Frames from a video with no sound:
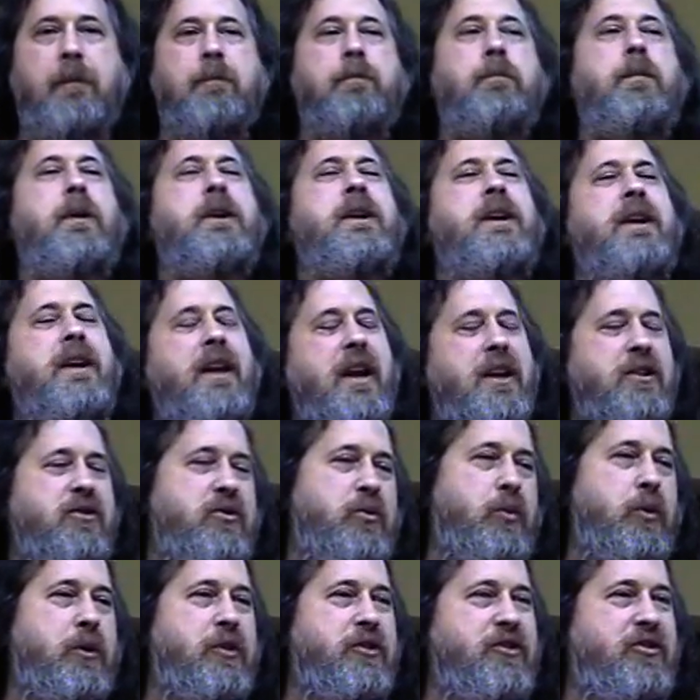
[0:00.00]
But it
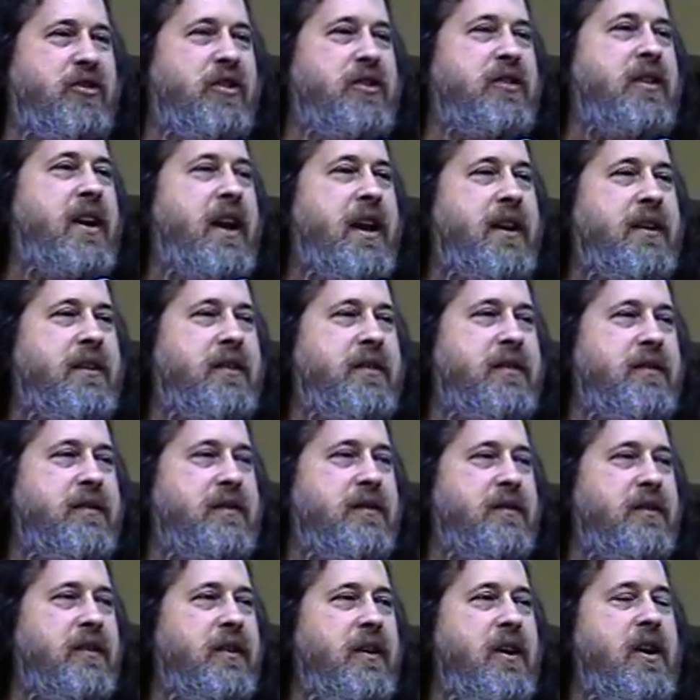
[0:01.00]
gets worse than that.
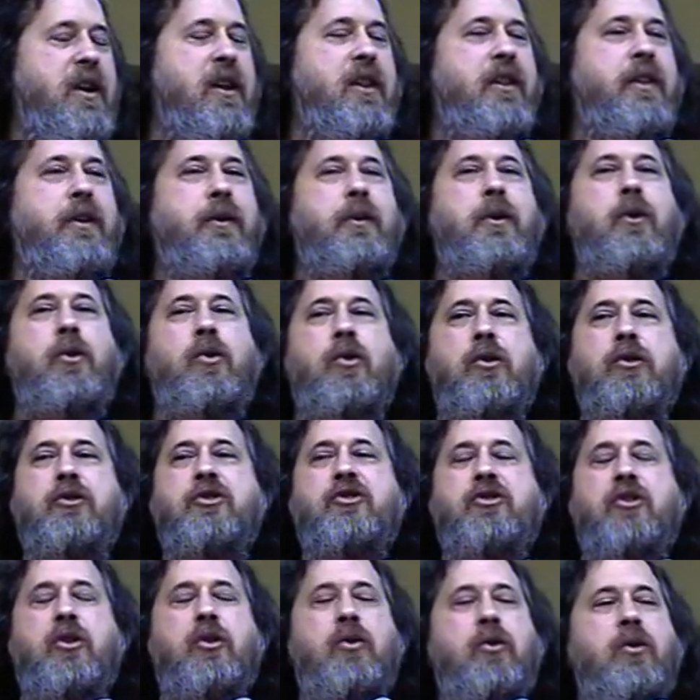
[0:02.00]
There are
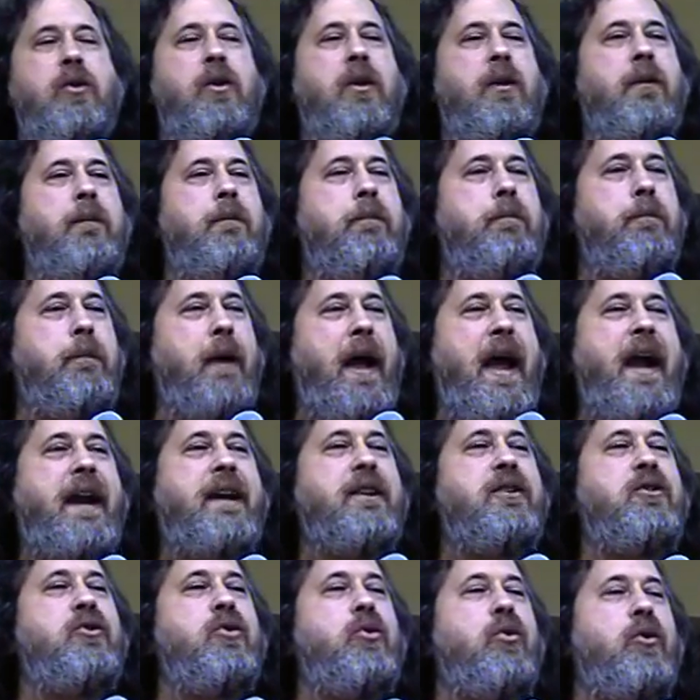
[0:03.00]
also
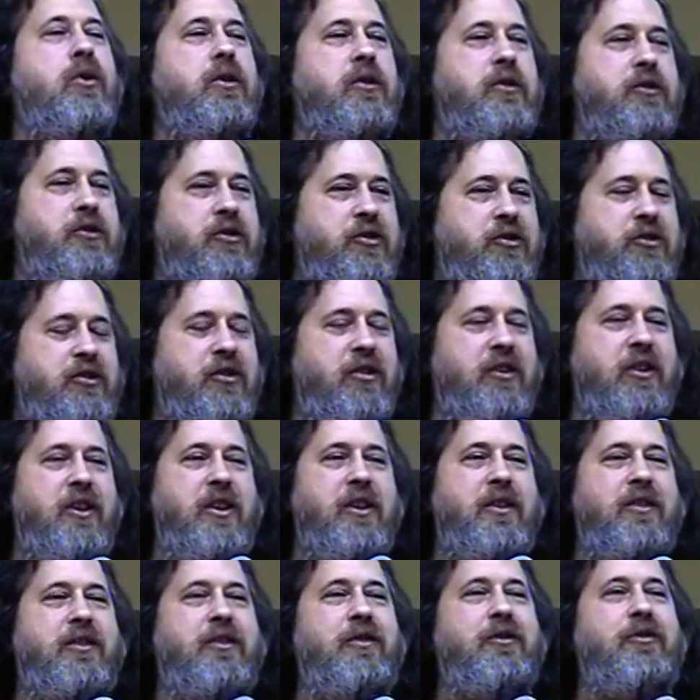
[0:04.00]
backdoors,
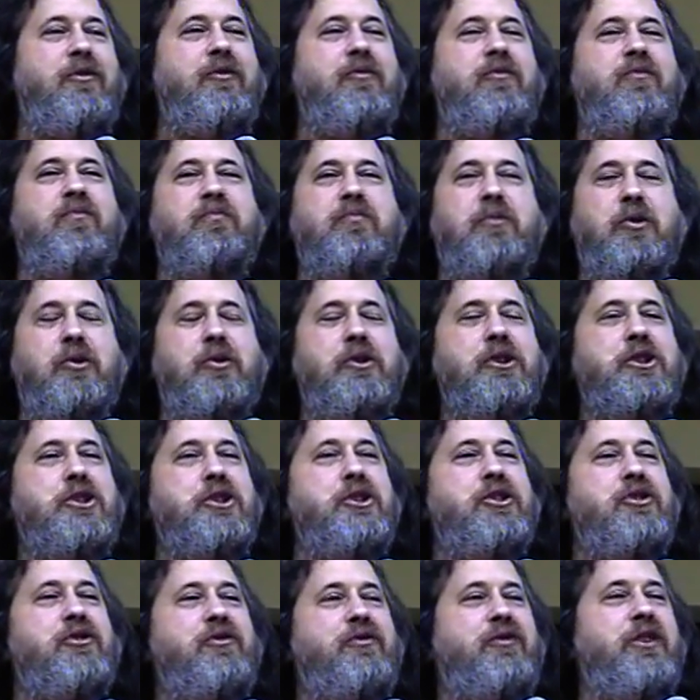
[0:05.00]
the
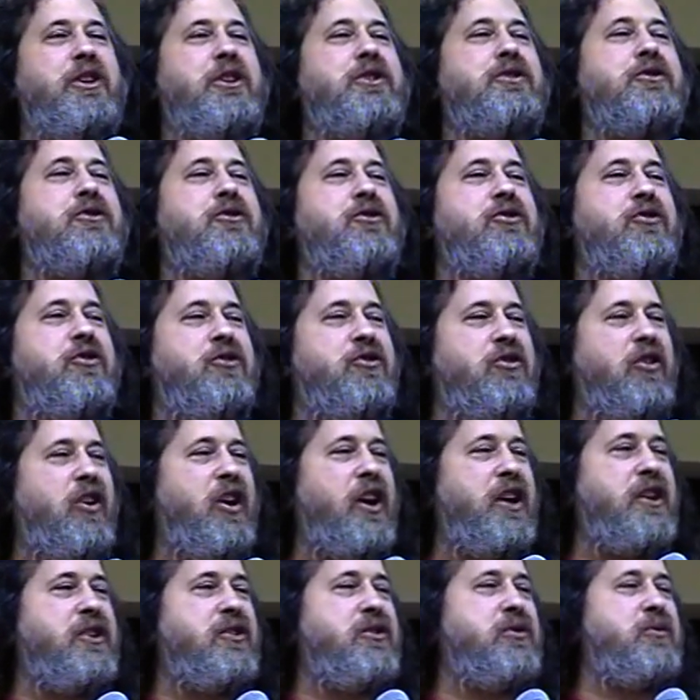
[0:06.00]
malicious features
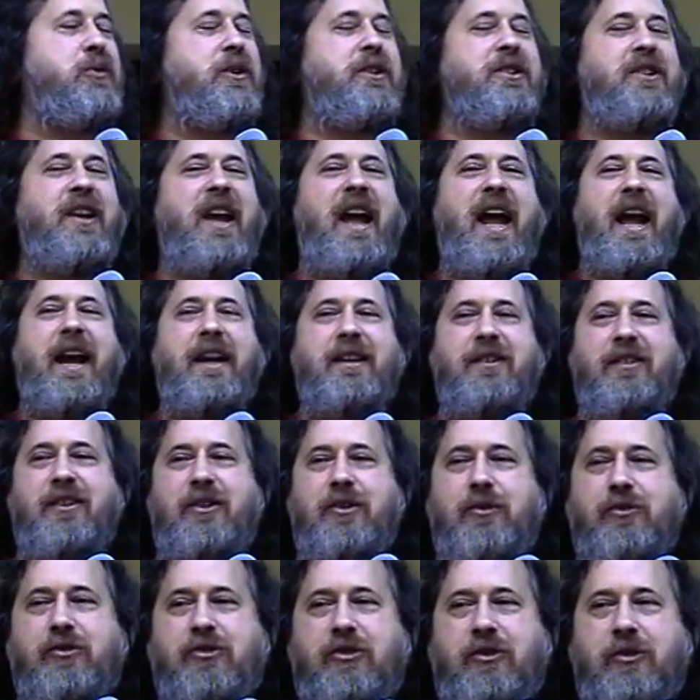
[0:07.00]
designed to attack the
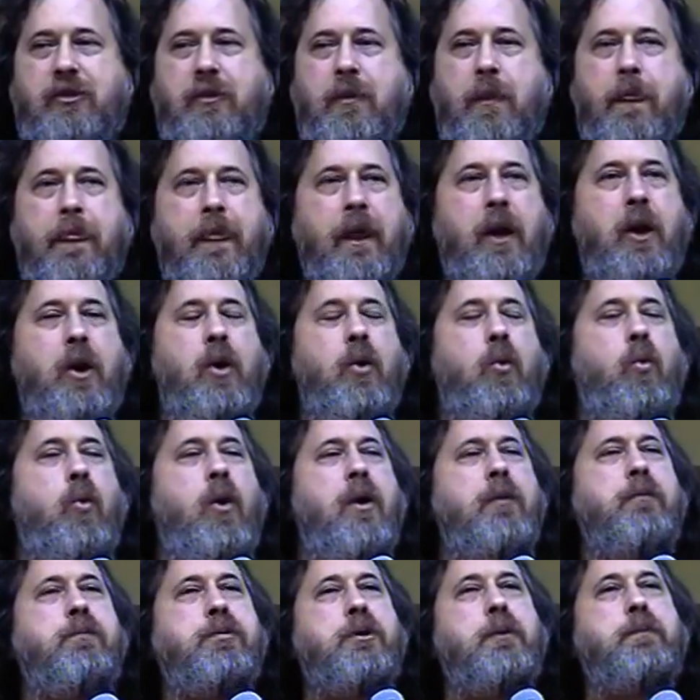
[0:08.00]
user.
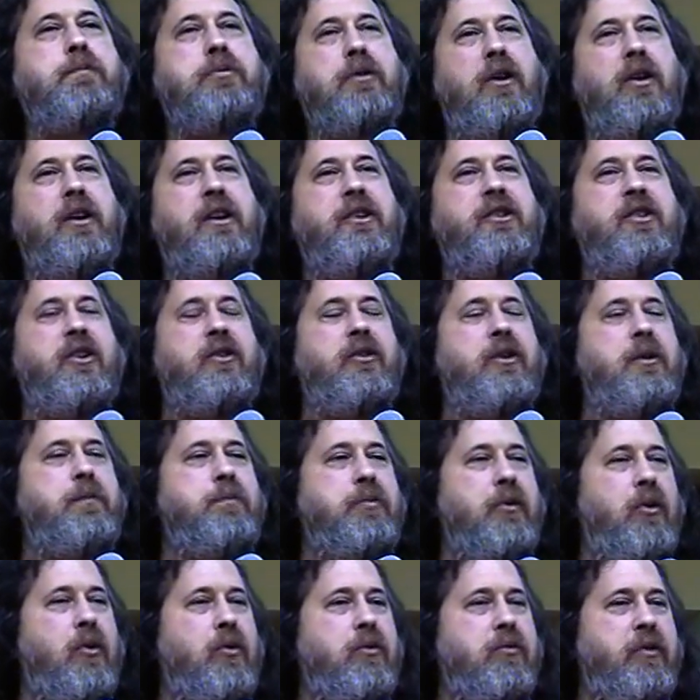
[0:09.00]
One proprietary
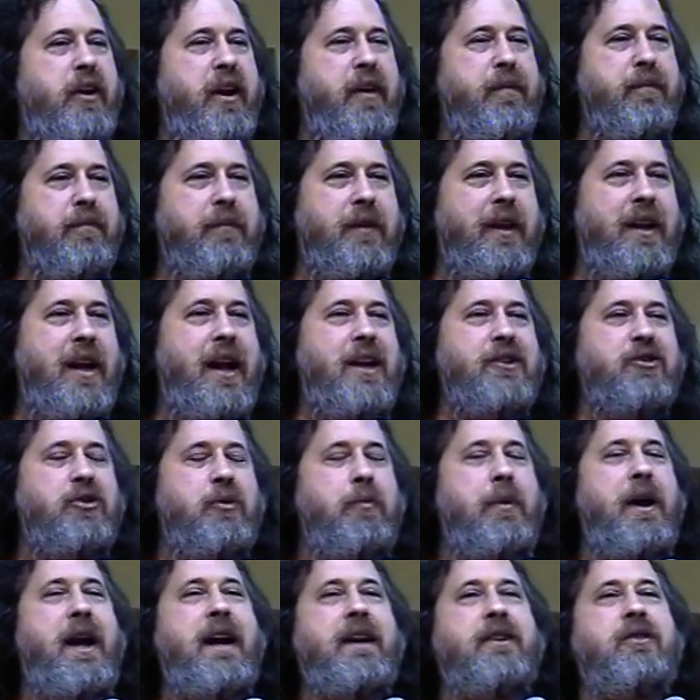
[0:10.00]
program that has
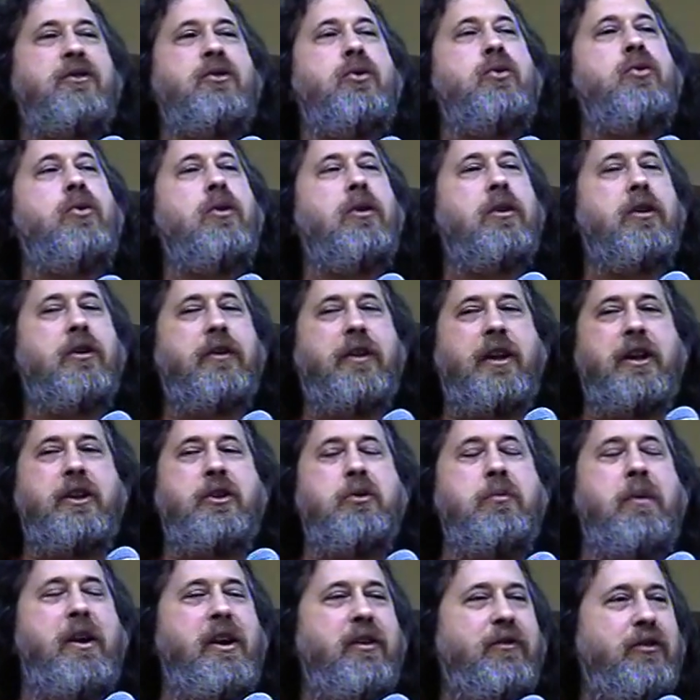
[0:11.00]
a backdoor that
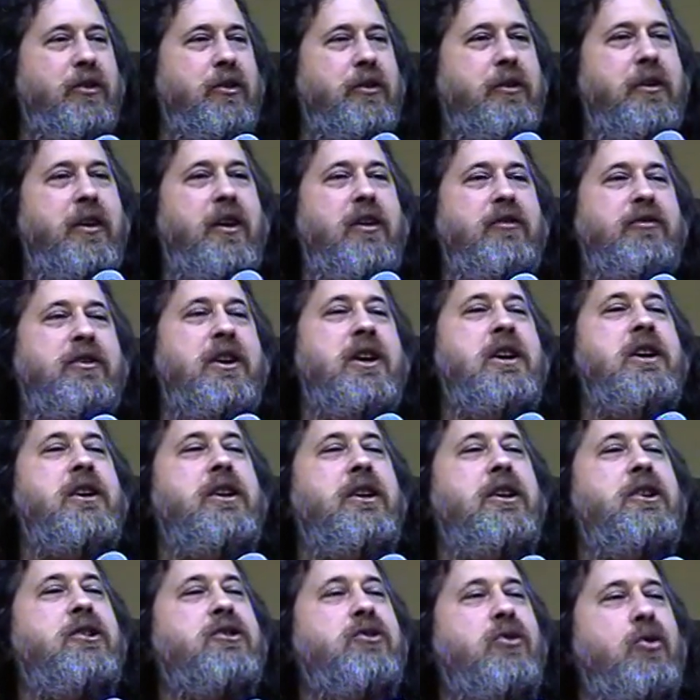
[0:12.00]
you may have heard of
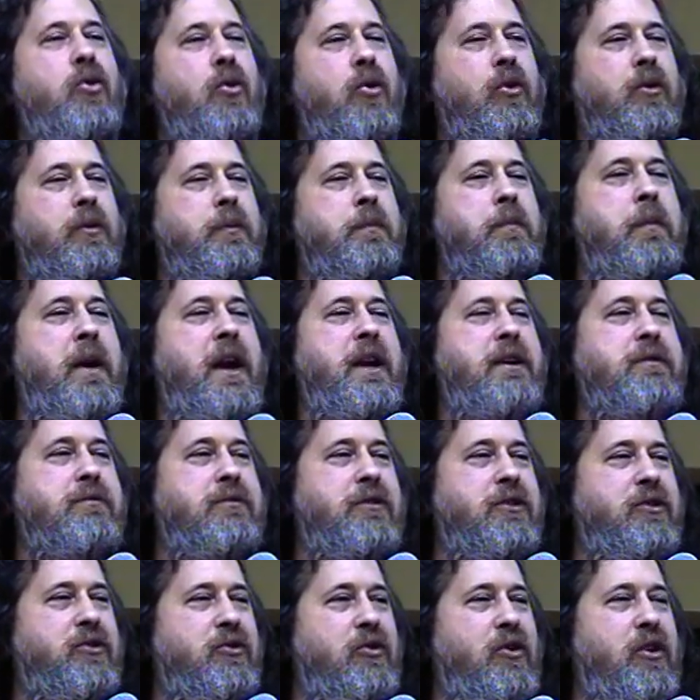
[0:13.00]
is called
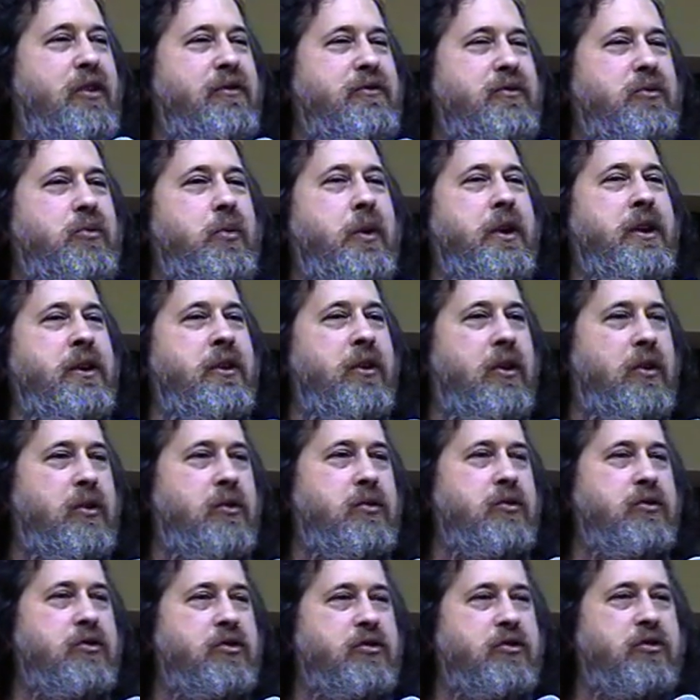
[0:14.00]
Microsoft
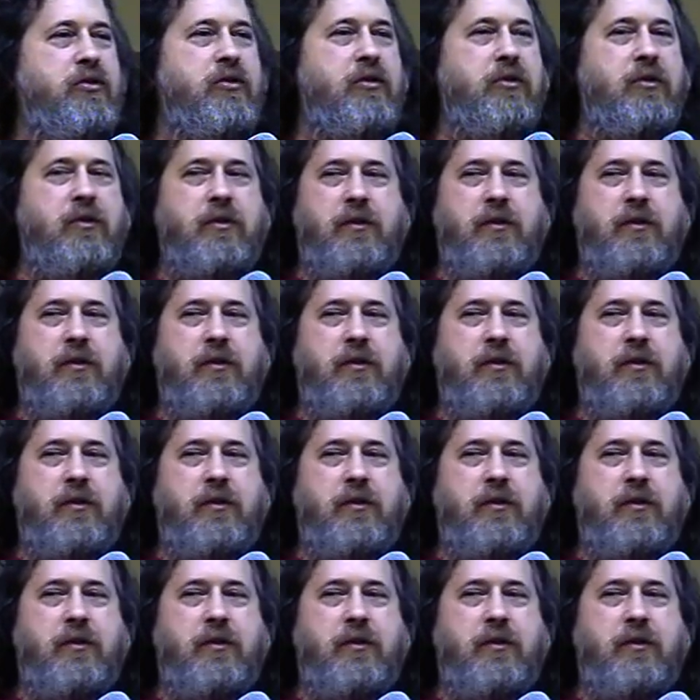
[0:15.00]
Windows.